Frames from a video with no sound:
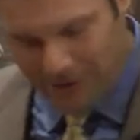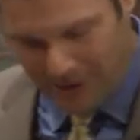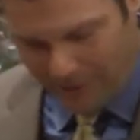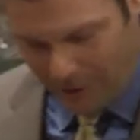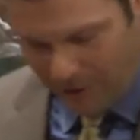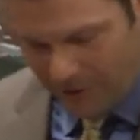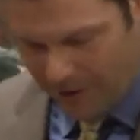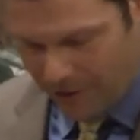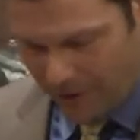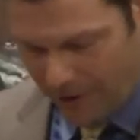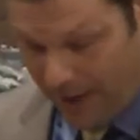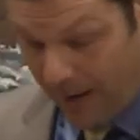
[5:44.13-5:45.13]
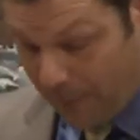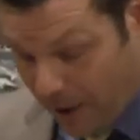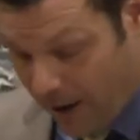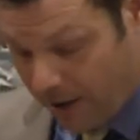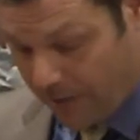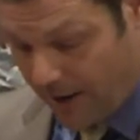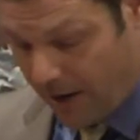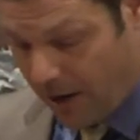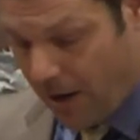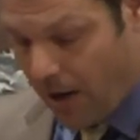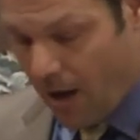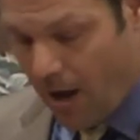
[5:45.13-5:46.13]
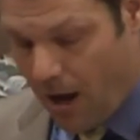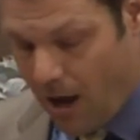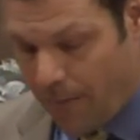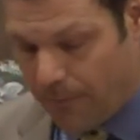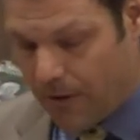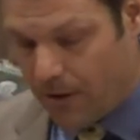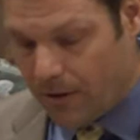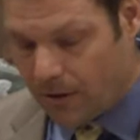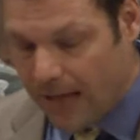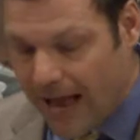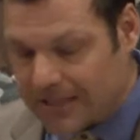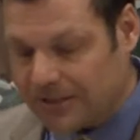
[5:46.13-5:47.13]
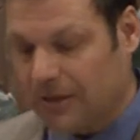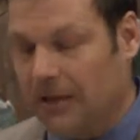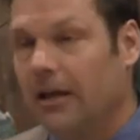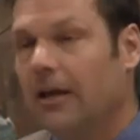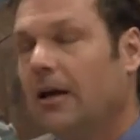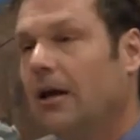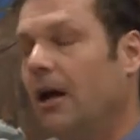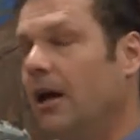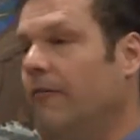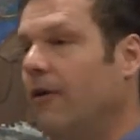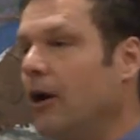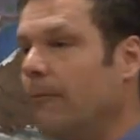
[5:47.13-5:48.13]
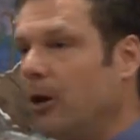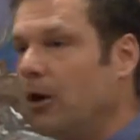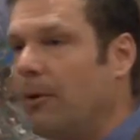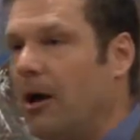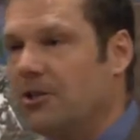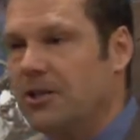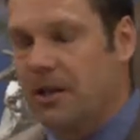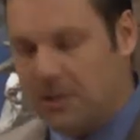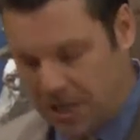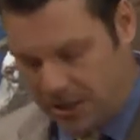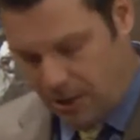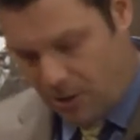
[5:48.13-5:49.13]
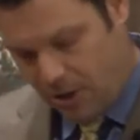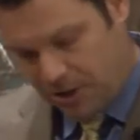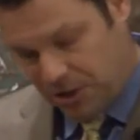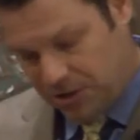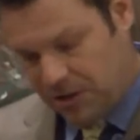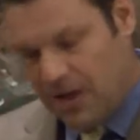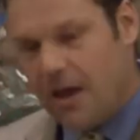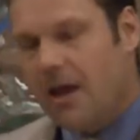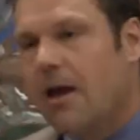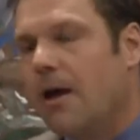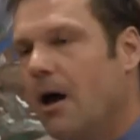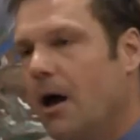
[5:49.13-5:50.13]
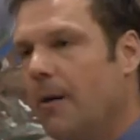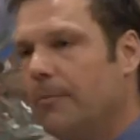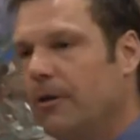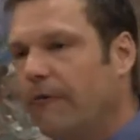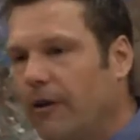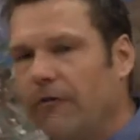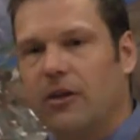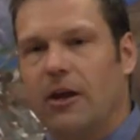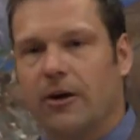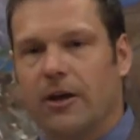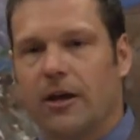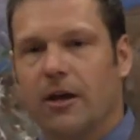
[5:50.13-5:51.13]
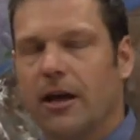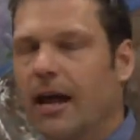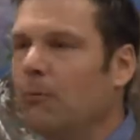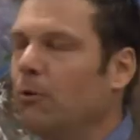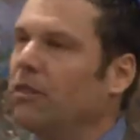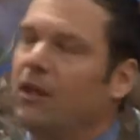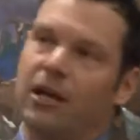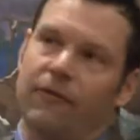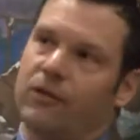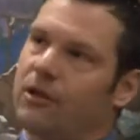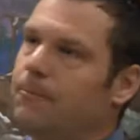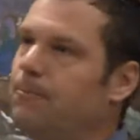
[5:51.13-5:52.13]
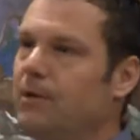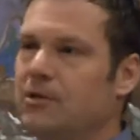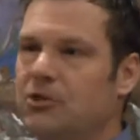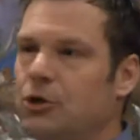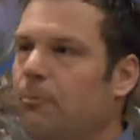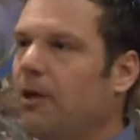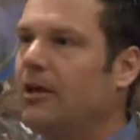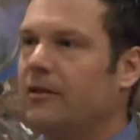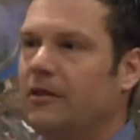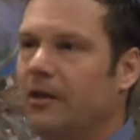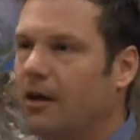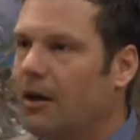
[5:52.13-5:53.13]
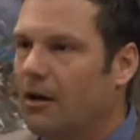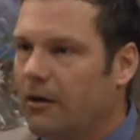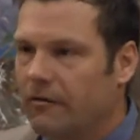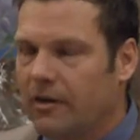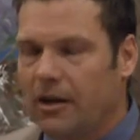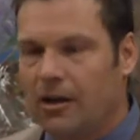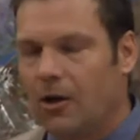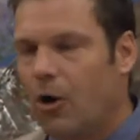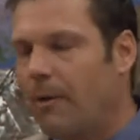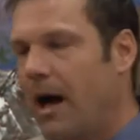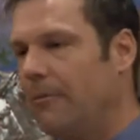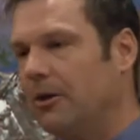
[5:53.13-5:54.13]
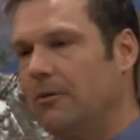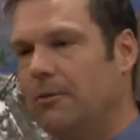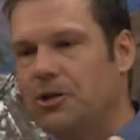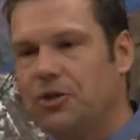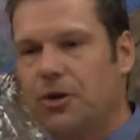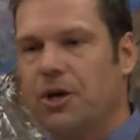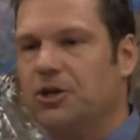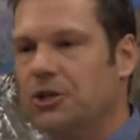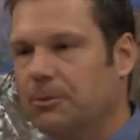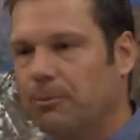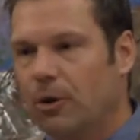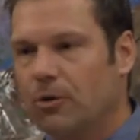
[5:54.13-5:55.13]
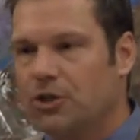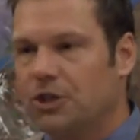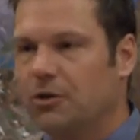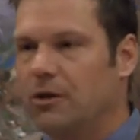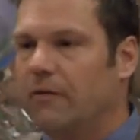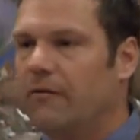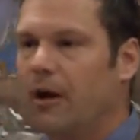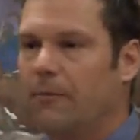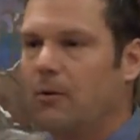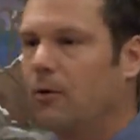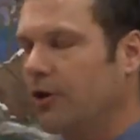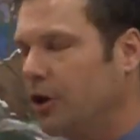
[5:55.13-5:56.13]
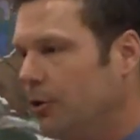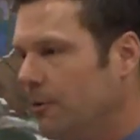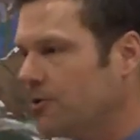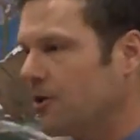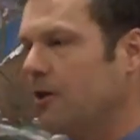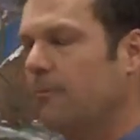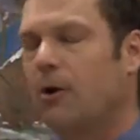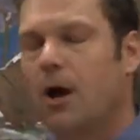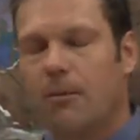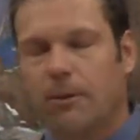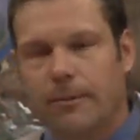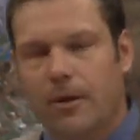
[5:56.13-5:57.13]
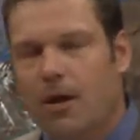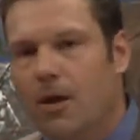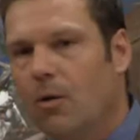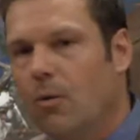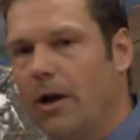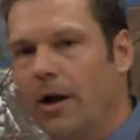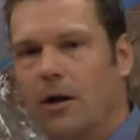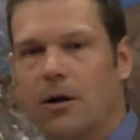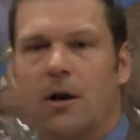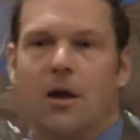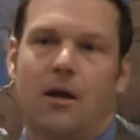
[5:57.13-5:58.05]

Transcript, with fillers: thing for our country, and I'm proud of that. Lastly, environmental policy. Then I'll take your questions. The fifth area. Again, we think of the stupidity of the Obama administration's approach to the environment, where humans are the problem, where